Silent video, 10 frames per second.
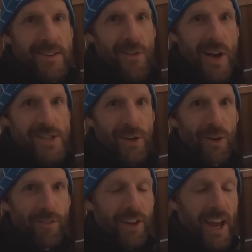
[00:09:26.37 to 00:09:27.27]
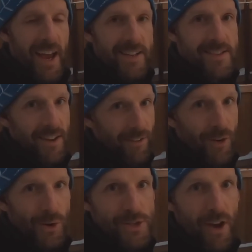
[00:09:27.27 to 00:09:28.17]
So as you could have guessed, of
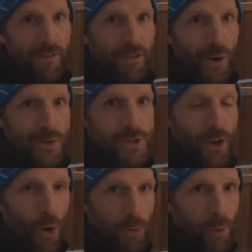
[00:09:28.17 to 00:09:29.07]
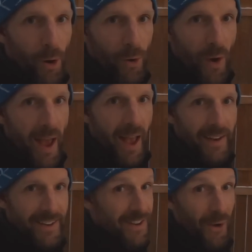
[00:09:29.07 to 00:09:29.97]
course, I froze the GoPro
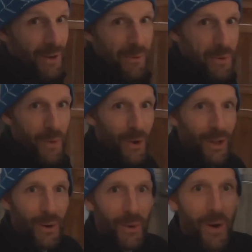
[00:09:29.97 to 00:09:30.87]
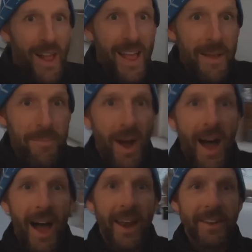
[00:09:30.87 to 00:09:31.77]
and it totally wouldn't work at all.
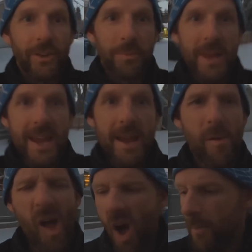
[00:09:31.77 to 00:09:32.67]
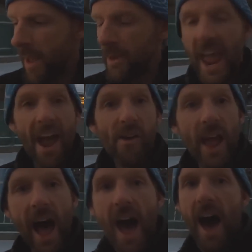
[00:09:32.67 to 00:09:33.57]
But it took me, oh, maybe an hour and
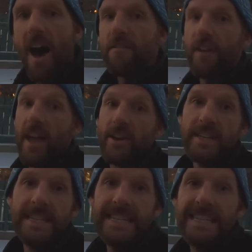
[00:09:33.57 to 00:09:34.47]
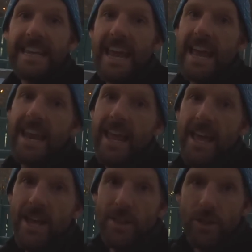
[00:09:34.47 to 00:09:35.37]
a half, and I did get
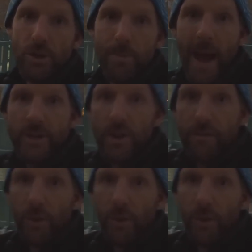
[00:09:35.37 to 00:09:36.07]
the new battery